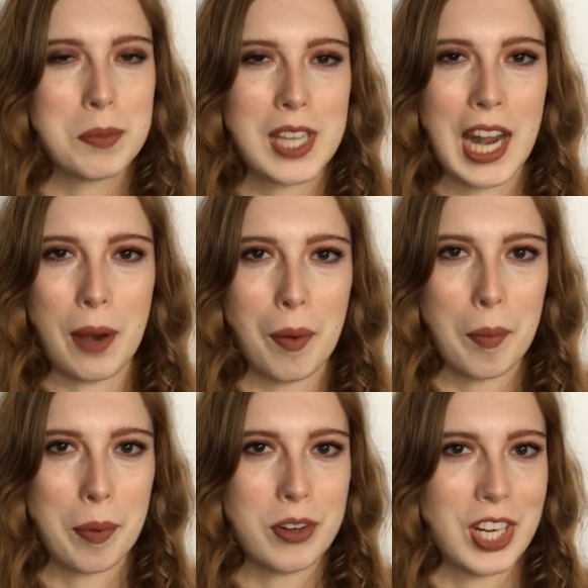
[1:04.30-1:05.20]
and how I'm
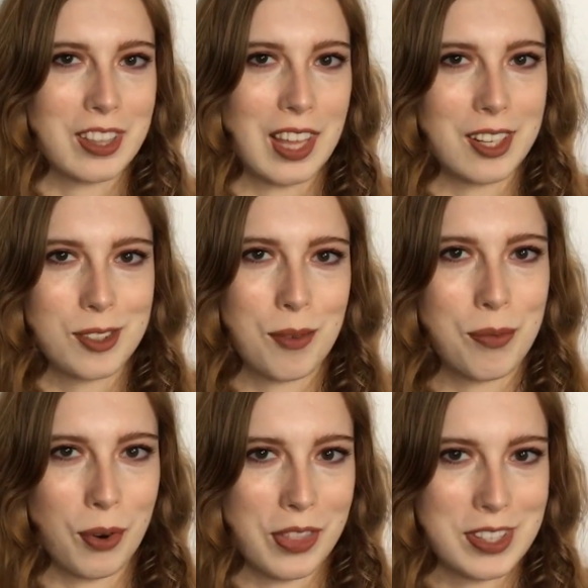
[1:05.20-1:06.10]
approaching things
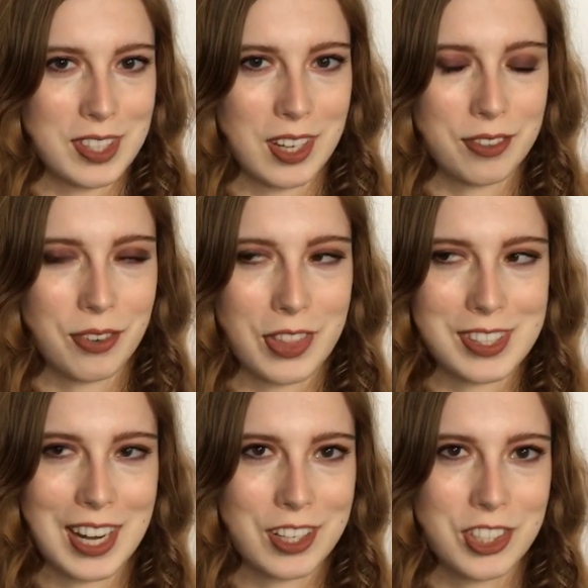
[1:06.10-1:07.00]
for this year, for this
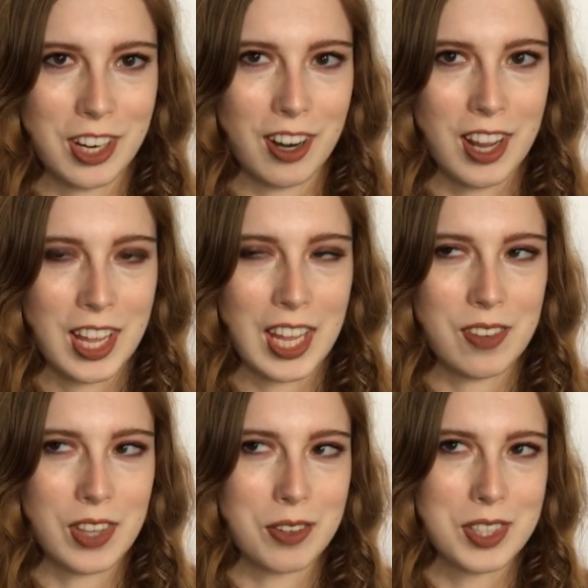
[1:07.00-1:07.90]
next year, even
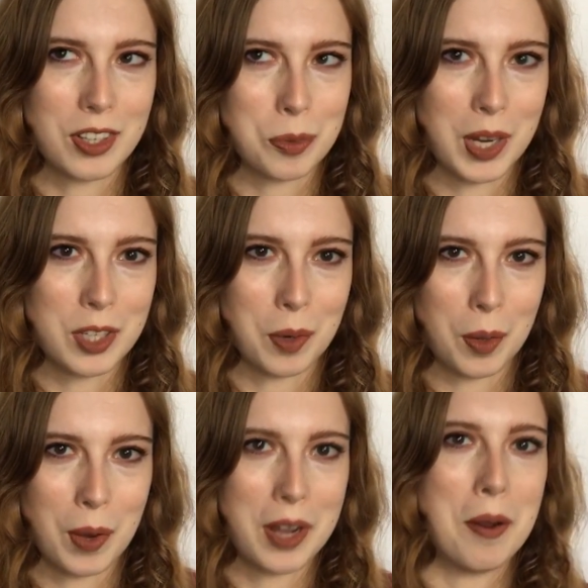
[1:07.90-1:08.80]
though it's still
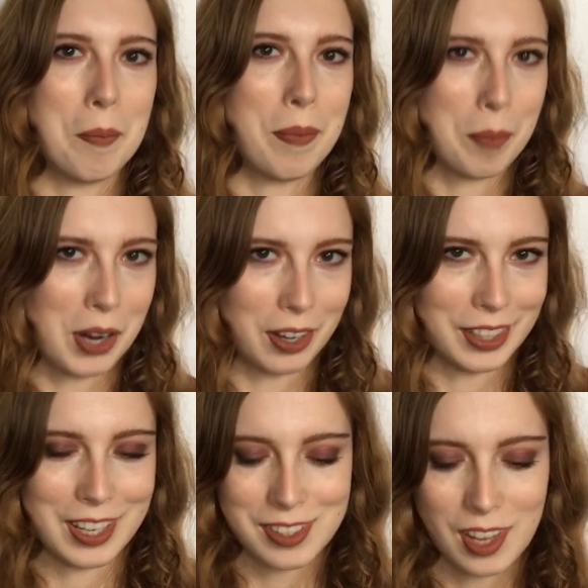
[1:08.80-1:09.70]
2021, but
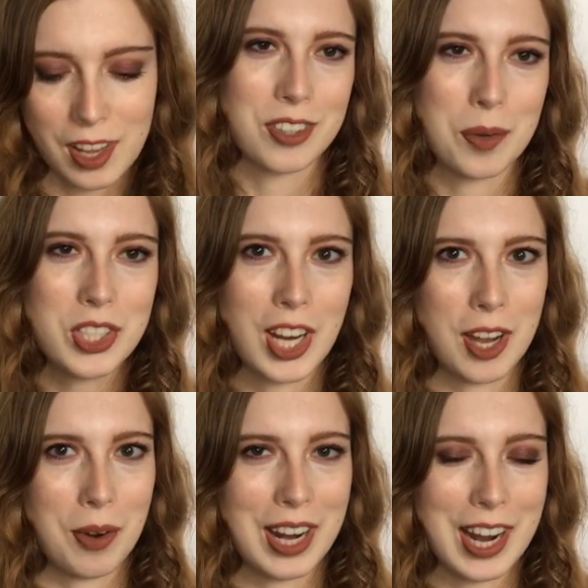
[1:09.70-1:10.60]
regardless. So in
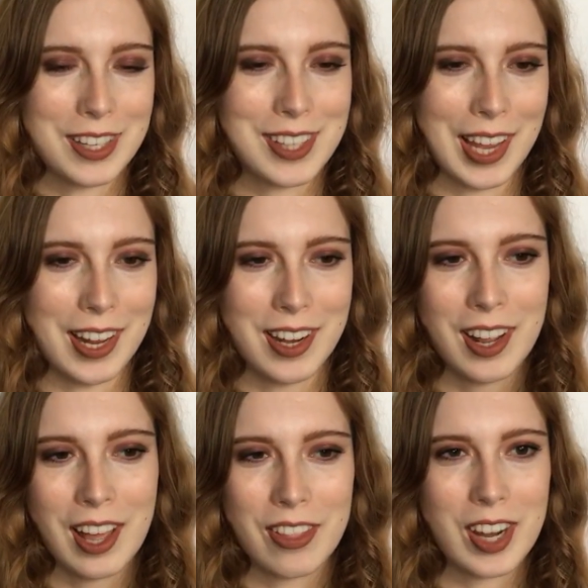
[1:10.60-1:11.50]
January I decided
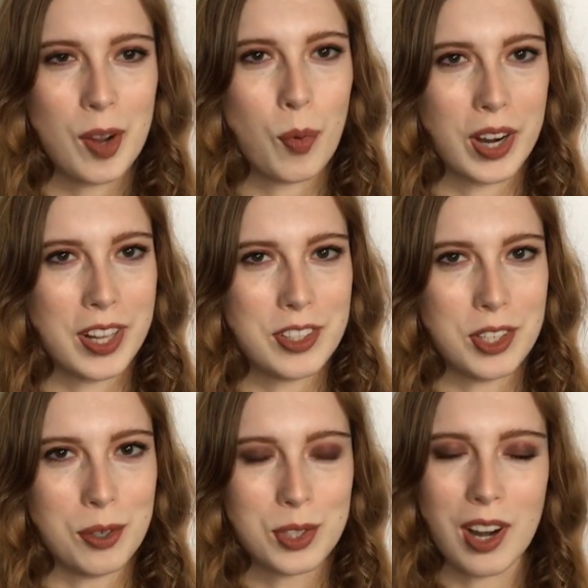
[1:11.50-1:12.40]
that I wanted
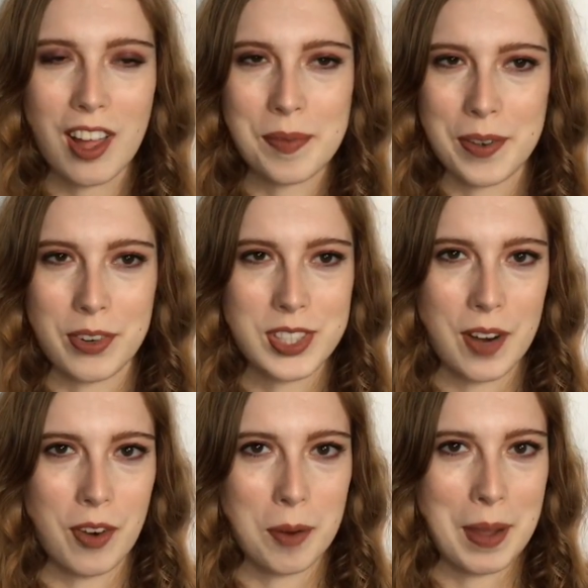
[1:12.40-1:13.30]
to start off my first
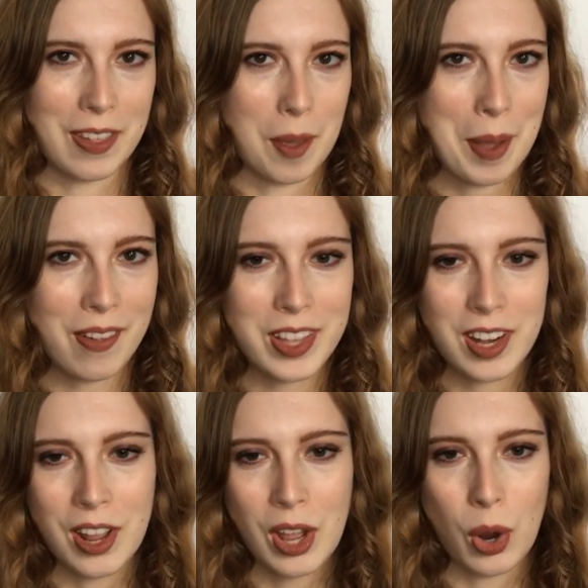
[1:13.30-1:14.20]
ever Pan That palette
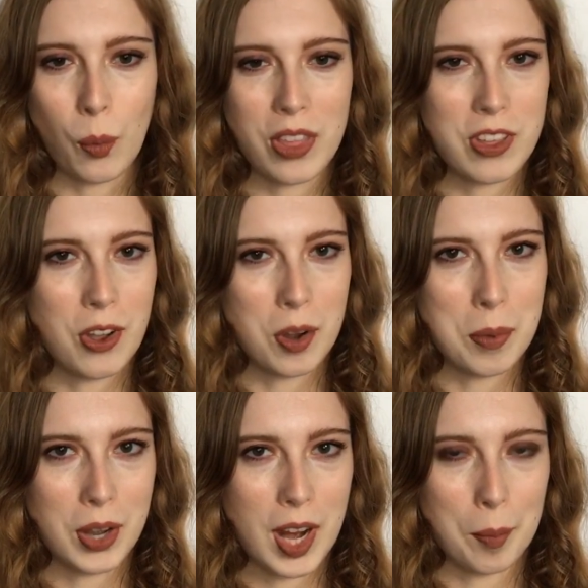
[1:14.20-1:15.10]
with the Huda
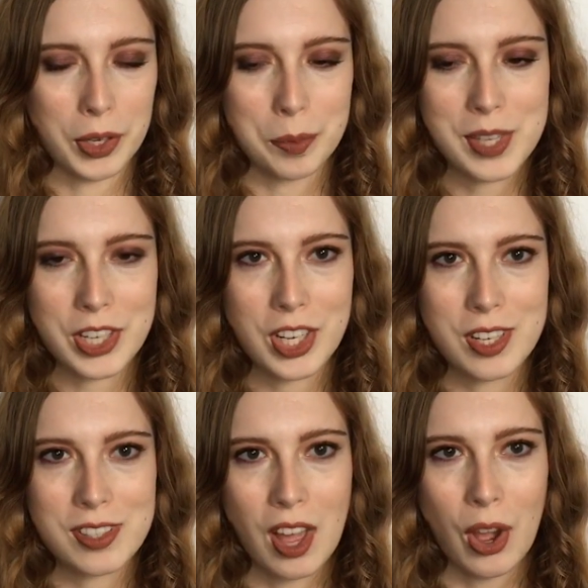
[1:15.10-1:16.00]
Beauty Emerald
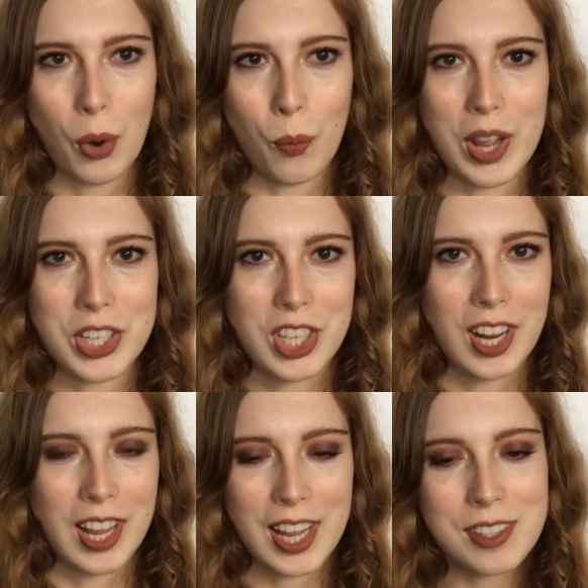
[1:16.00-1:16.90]
Obsessions, which
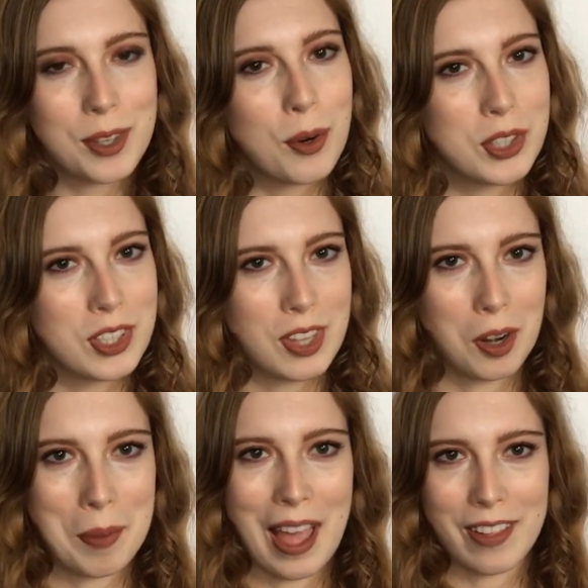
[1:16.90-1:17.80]
is a gorgeous little
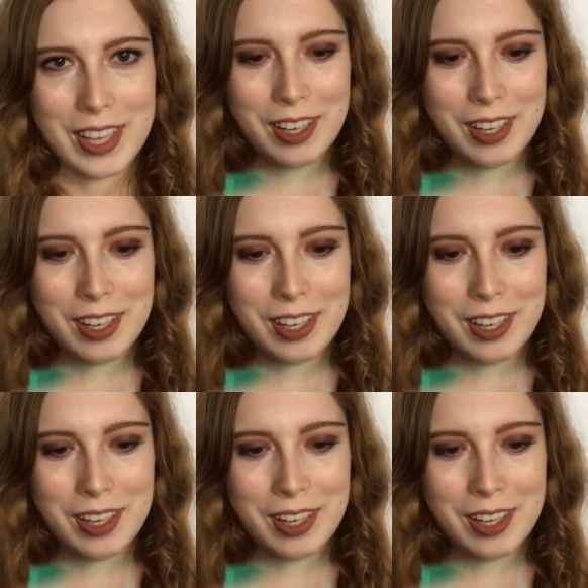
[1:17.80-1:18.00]
palette.